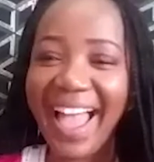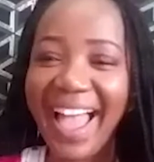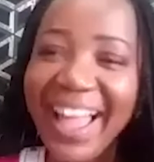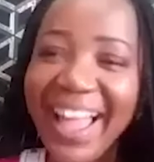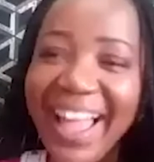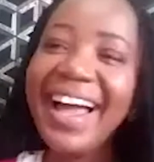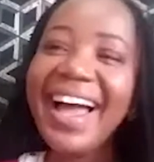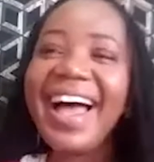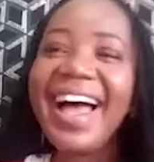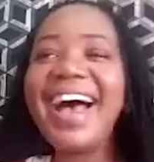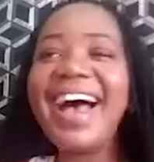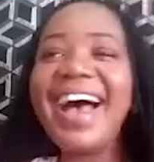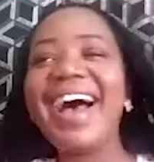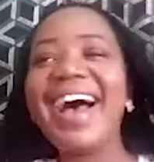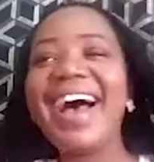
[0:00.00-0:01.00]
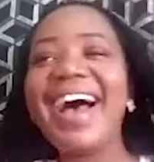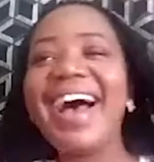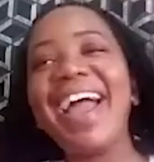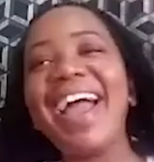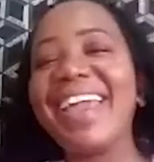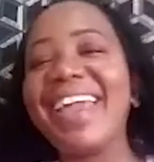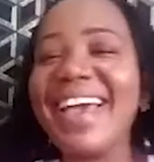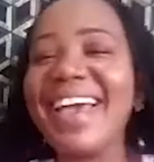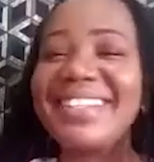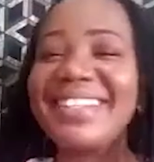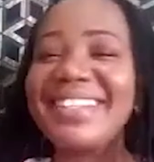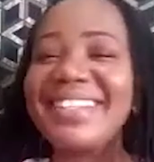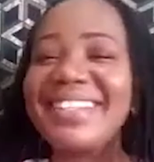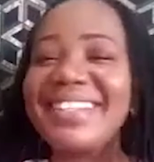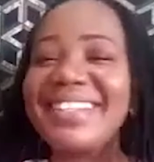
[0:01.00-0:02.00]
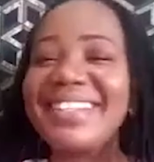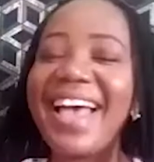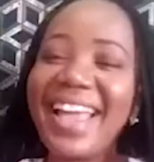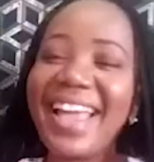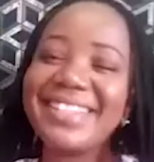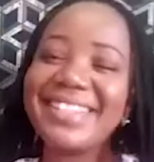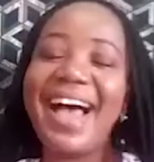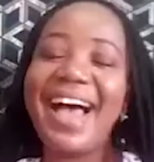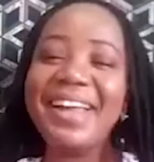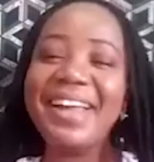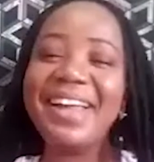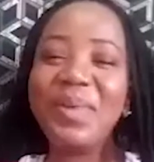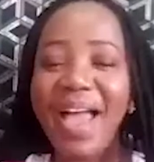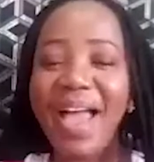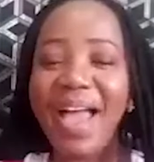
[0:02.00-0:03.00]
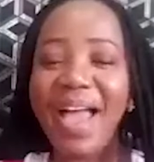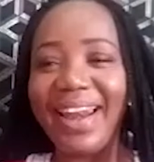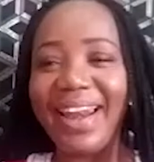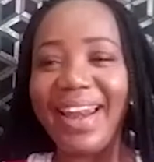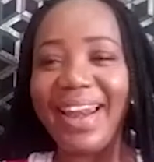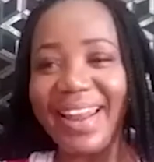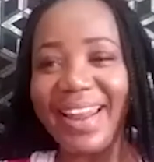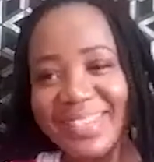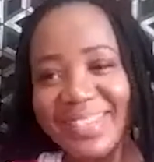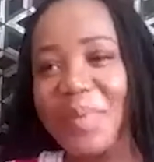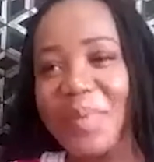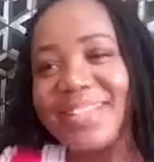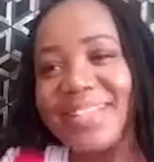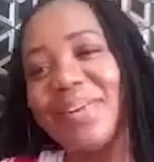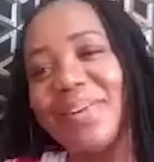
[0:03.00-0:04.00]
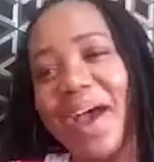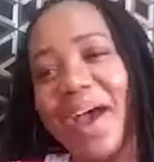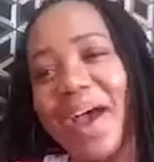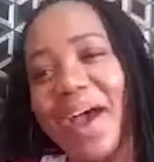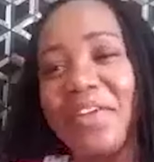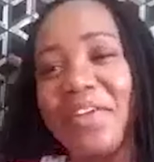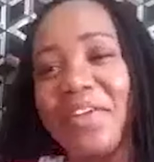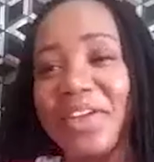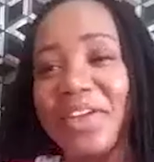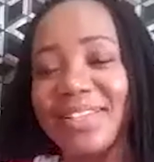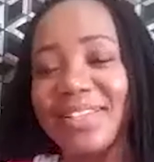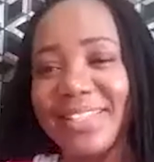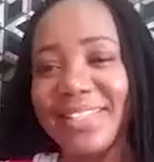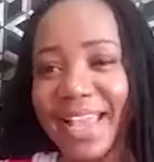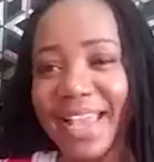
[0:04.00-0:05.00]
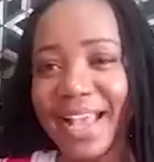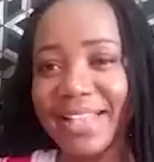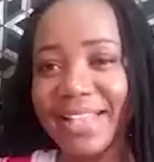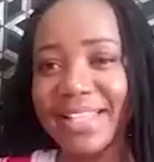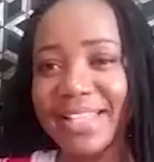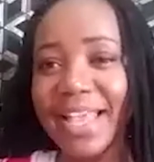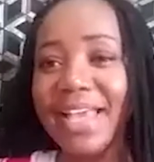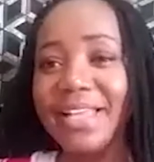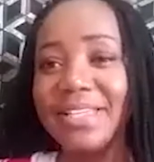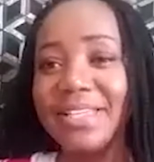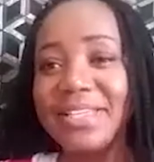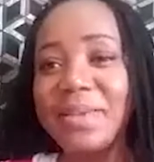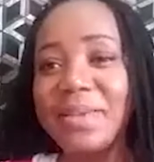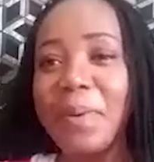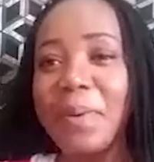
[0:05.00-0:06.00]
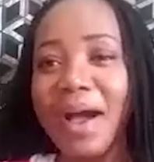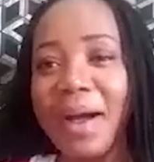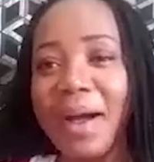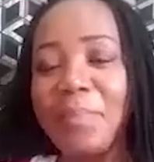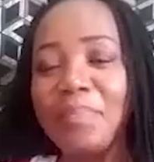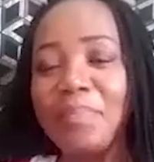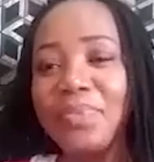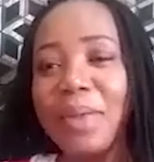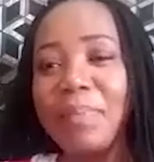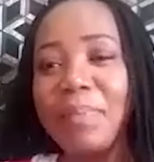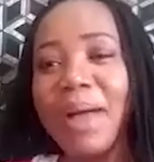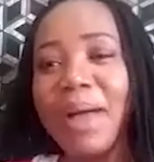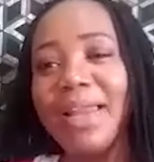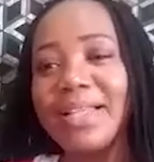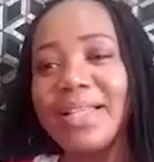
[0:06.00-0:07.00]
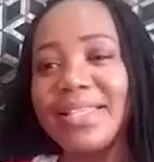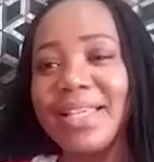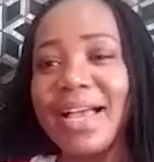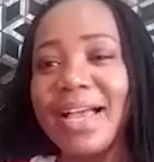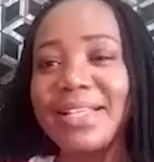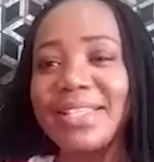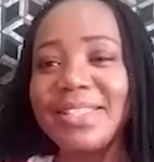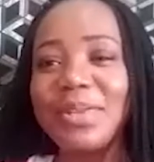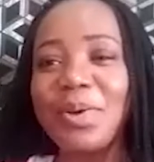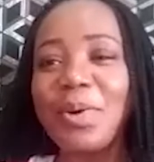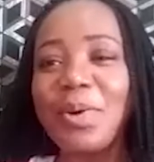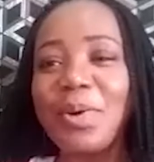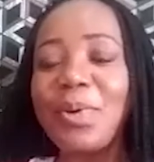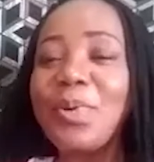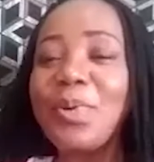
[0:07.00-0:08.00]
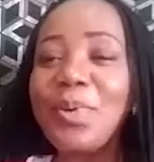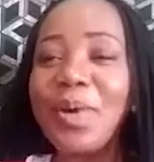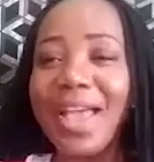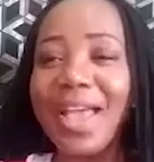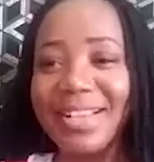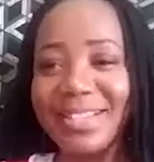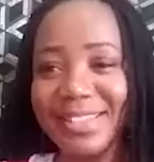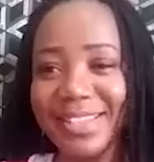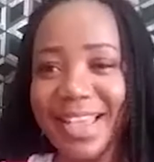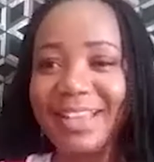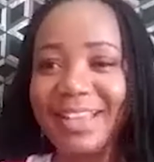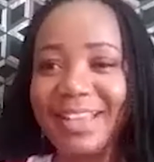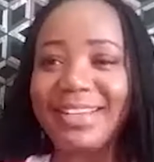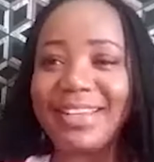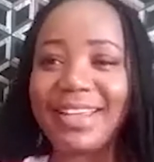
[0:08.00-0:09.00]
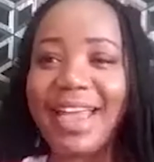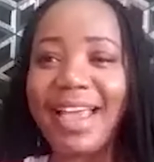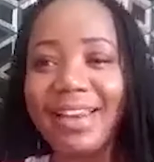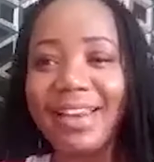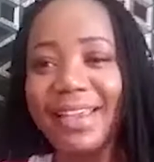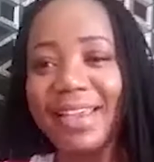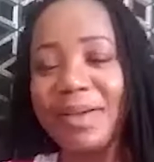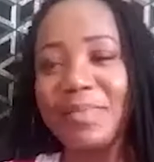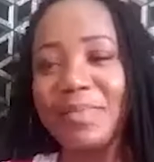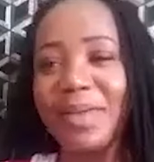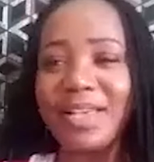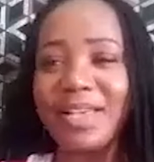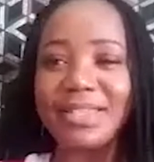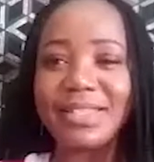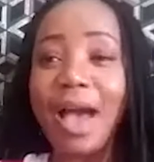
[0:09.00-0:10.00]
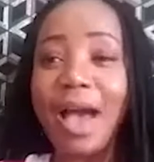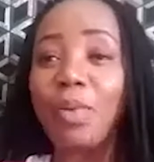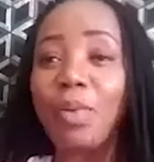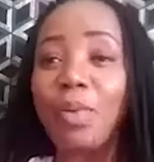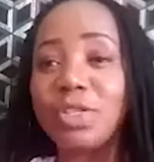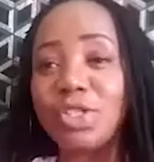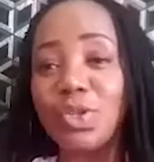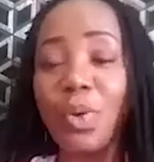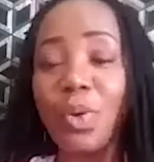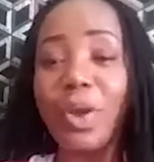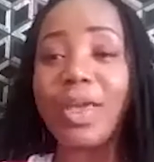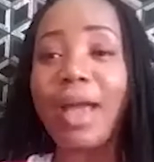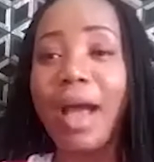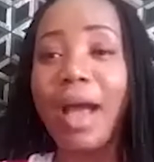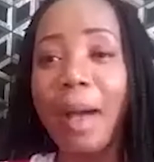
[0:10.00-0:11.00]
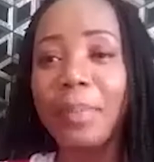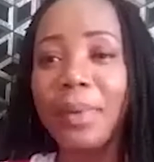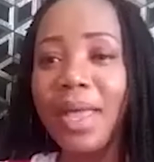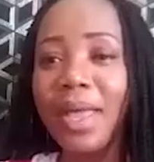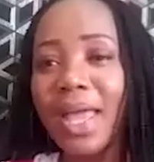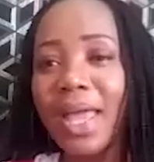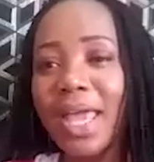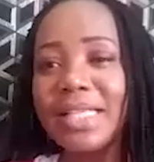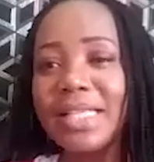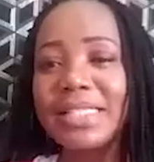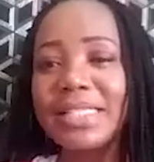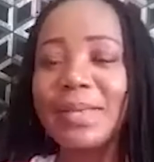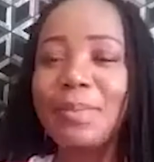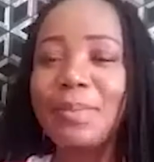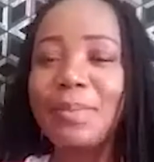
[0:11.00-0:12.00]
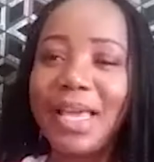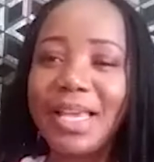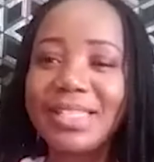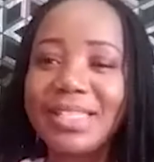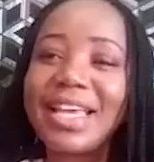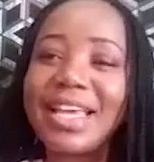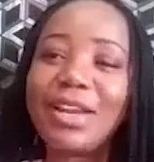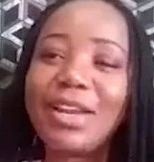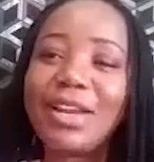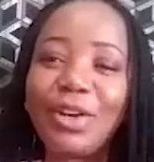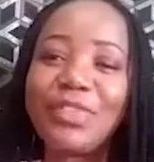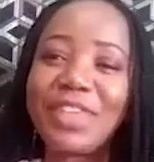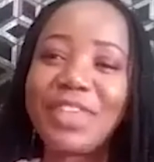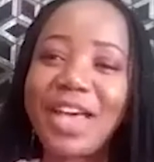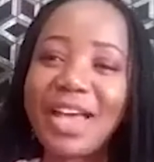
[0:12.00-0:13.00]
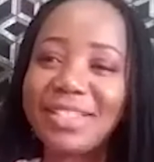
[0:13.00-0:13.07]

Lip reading: I guess I know a little bit. So now if you can take us deeper by letting us know who exactly Elikem is, how was growing up, his siblings and all of that.